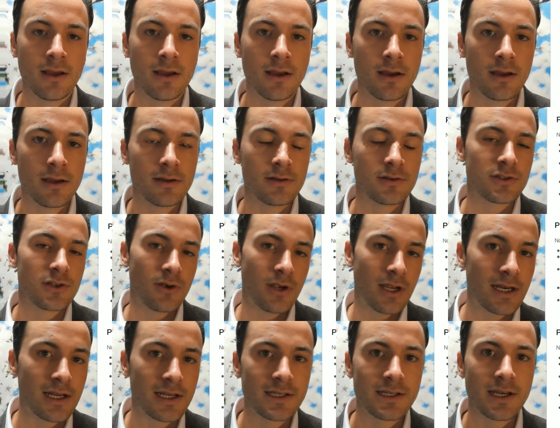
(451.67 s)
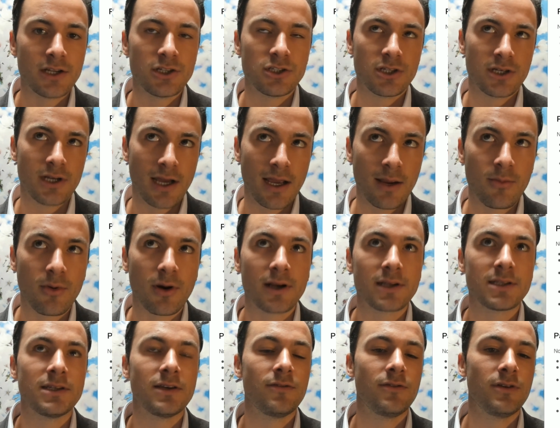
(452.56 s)
So inattention,
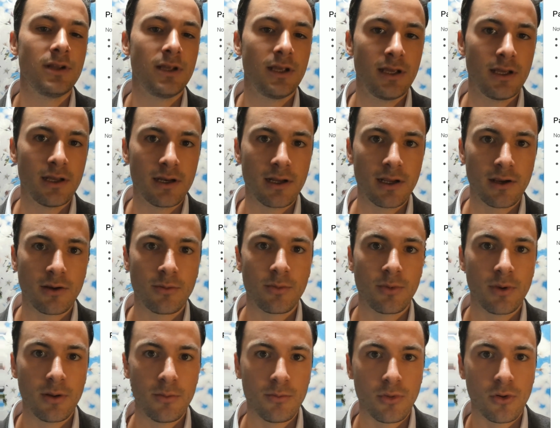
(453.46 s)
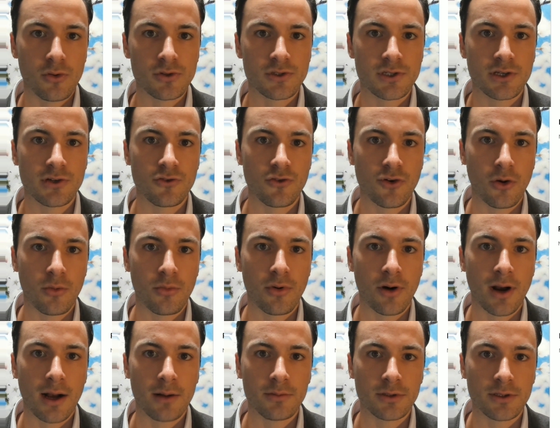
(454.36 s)
hyperactivity, and impulse control
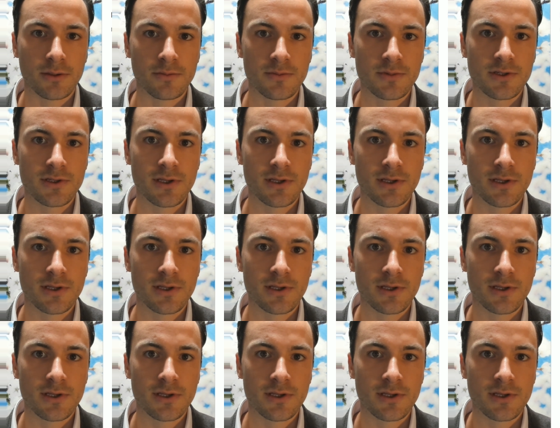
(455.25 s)
problems.